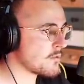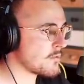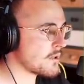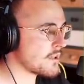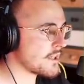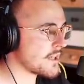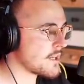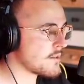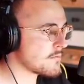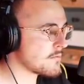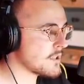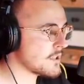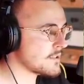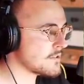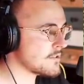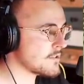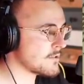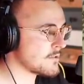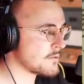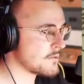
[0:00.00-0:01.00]
what I can really
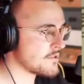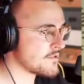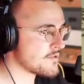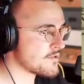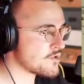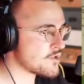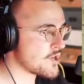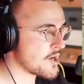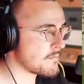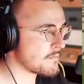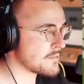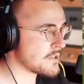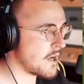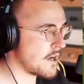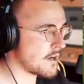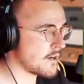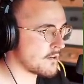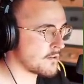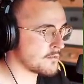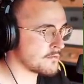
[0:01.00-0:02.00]
do is jump
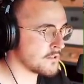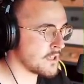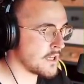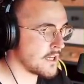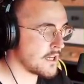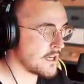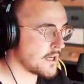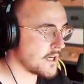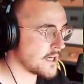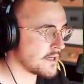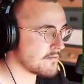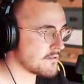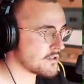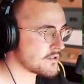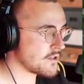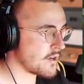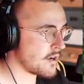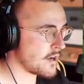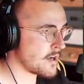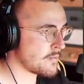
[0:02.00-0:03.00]
down every
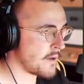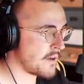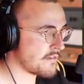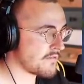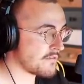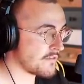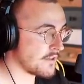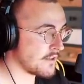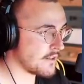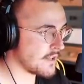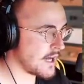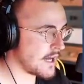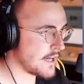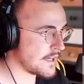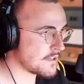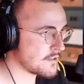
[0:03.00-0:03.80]
time I feel like